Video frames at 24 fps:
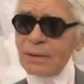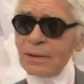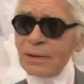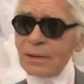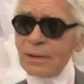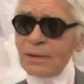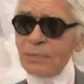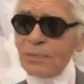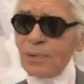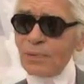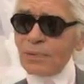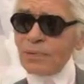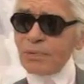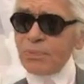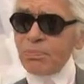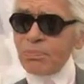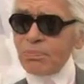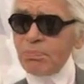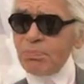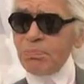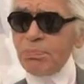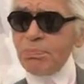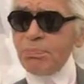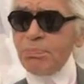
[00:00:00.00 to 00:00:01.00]
It's the most
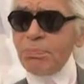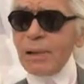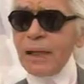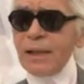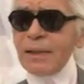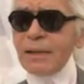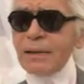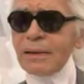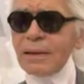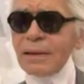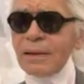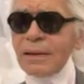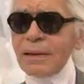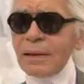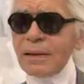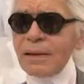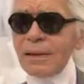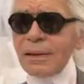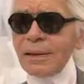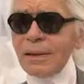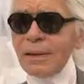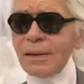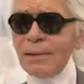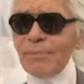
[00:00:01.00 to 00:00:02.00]
basic
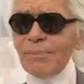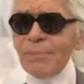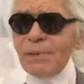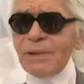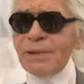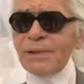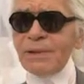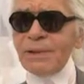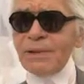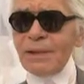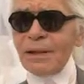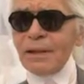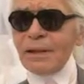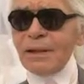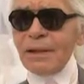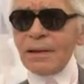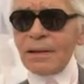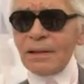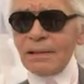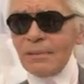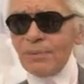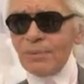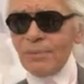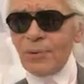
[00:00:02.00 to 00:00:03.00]
and simplest
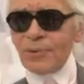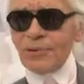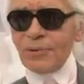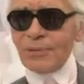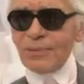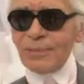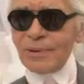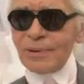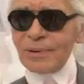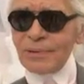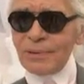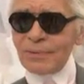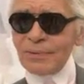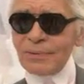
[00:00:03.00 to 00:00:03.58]
thinking possible.